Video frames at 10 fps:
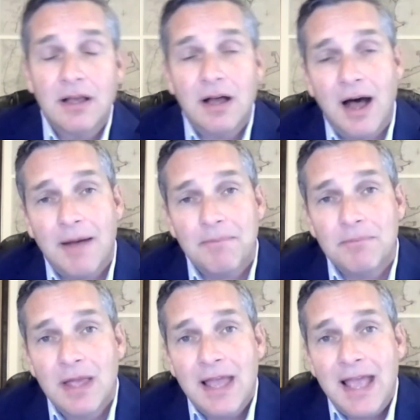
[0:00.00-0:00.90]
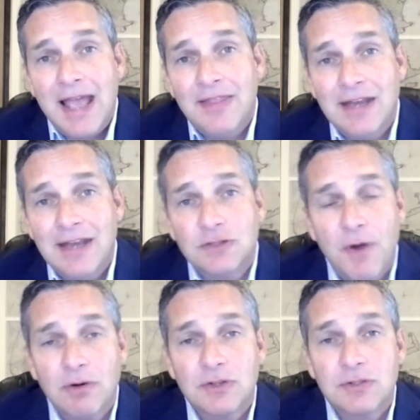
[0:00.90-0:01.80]
And then as
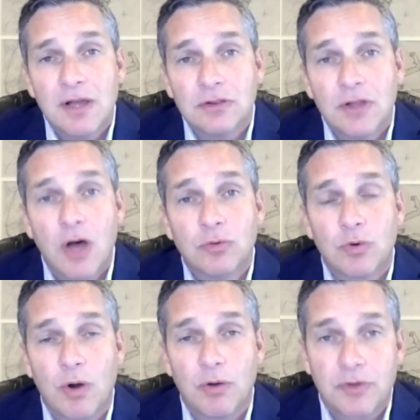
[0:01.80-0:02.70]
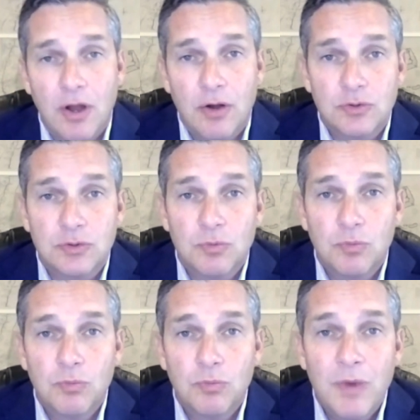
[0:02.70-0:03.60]
far as loan growth goes,
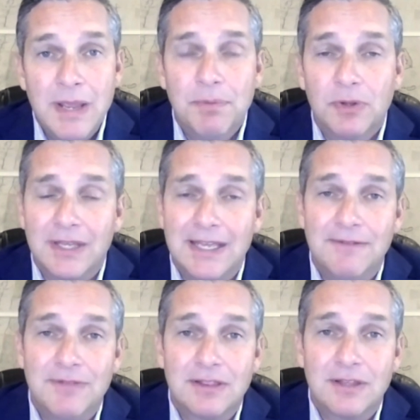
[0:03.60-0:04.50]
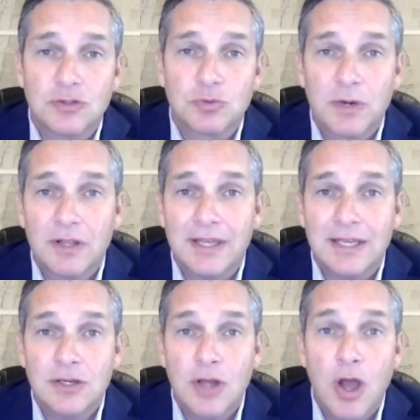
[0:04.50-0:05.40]
we believe that there's really
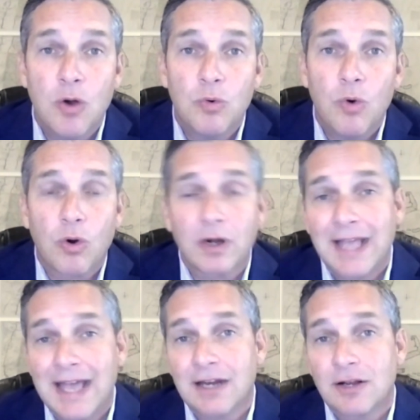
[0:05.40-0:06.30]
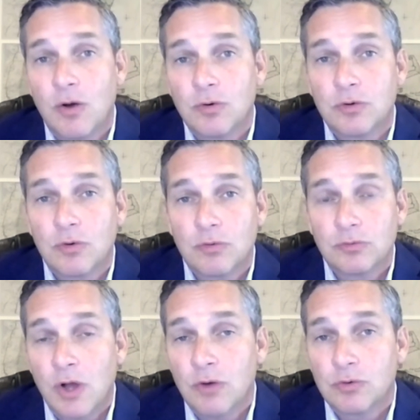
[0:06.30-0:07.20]
no organic
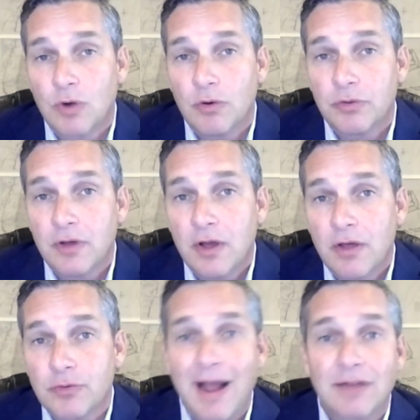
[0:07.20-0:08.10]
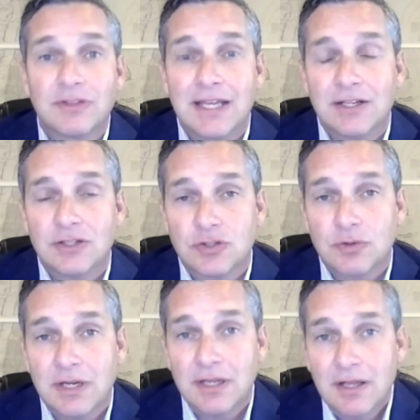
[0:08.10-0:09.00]
loan growth throughout the
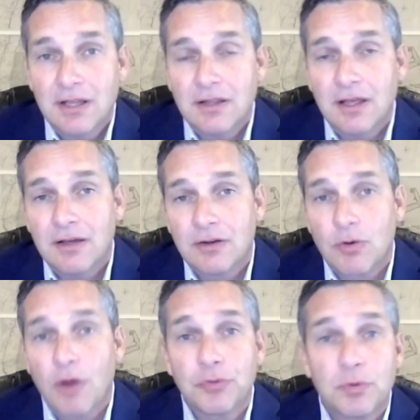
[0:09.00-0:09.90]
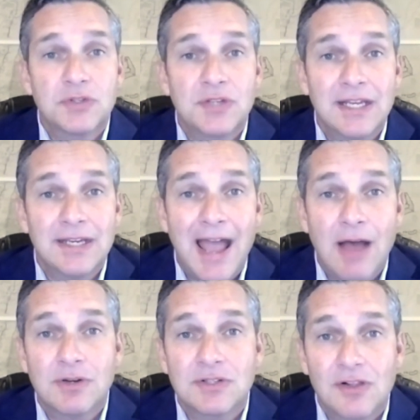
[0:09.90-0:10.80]
industry. The growth we're seeing
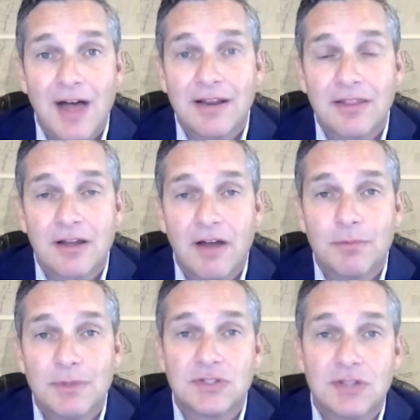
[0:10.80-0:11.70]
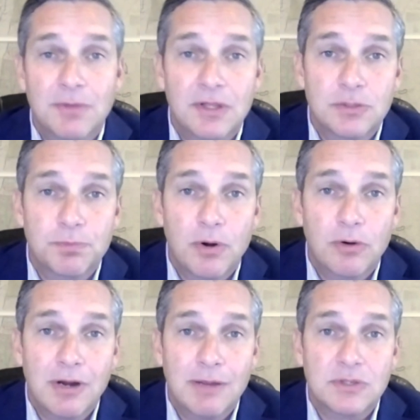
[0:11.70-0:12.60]
now is a lot of the government stimulus
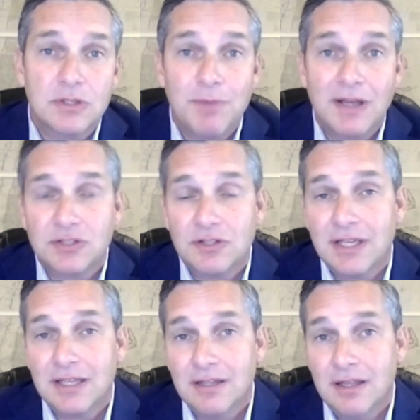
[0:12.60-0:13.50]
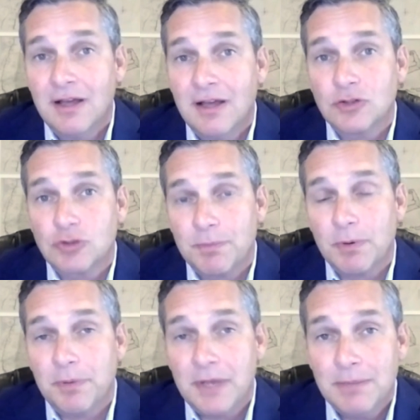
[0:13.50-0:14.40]
programs, especially in the
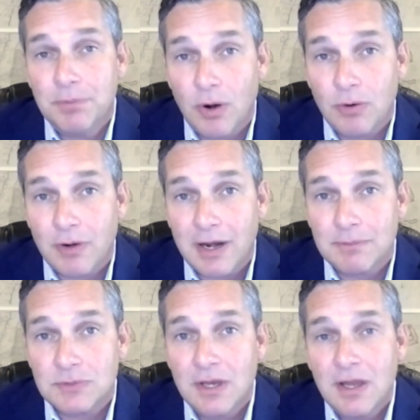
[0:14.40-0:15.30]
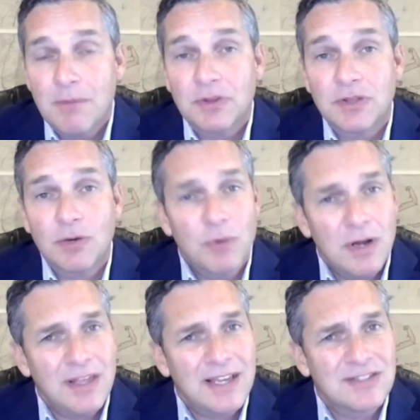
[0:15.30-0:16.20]
PPP programs, but there
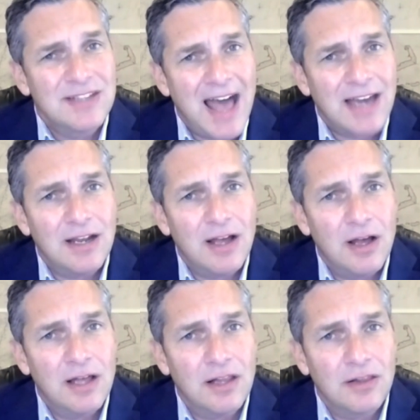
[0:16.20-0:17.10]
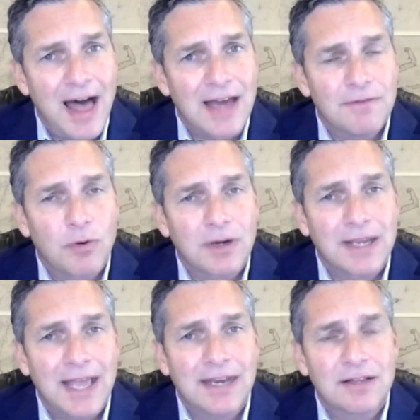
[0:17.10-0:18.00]
really is not a lot of
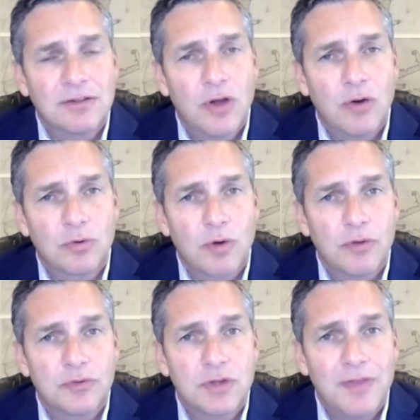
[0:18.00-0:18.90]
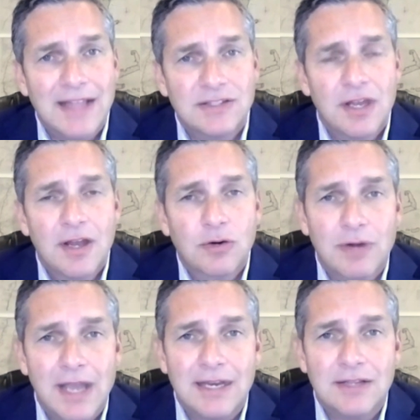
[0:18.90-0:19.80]
organic loan growth. So that's
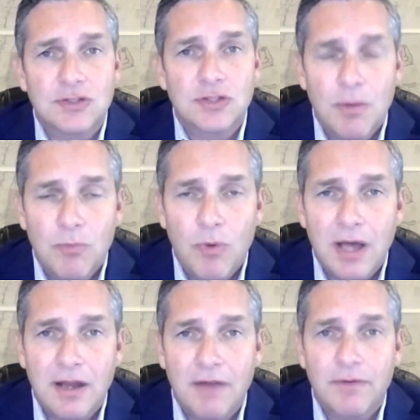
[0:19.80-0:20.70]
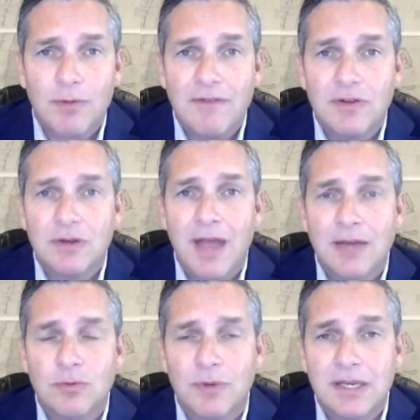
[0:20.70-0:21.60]
created somewhat of a revenue
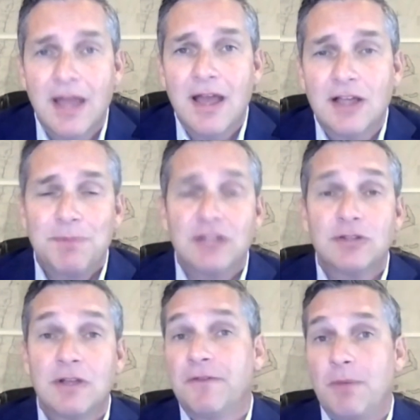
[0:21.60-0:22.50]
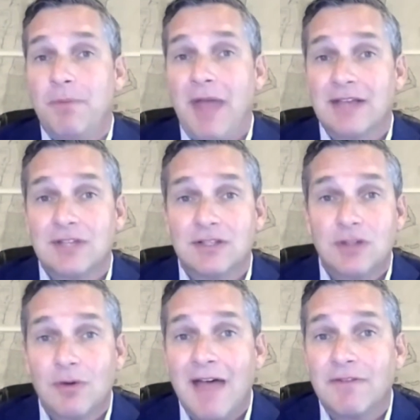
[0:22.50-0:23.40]
headwind, especially for the banks that
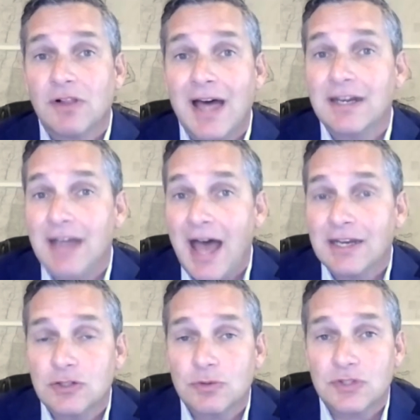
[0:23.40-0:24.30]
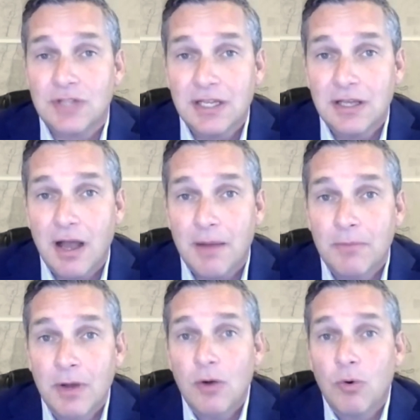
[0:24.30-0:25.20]
don't have a lot of non-interest income
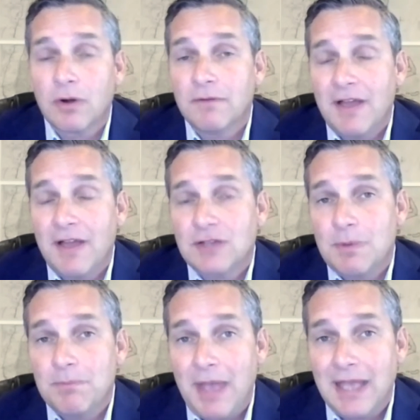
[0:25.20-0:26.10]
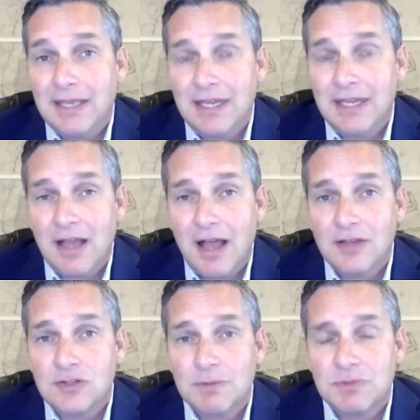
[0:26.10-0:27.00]
or investment banking
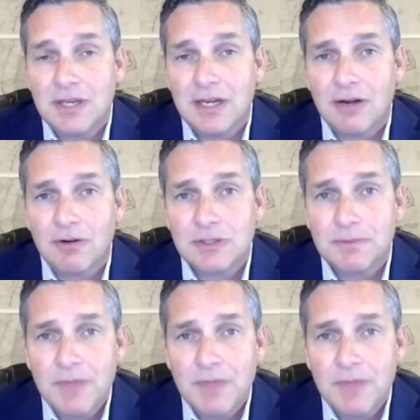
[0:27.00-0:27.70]
subsidiaries.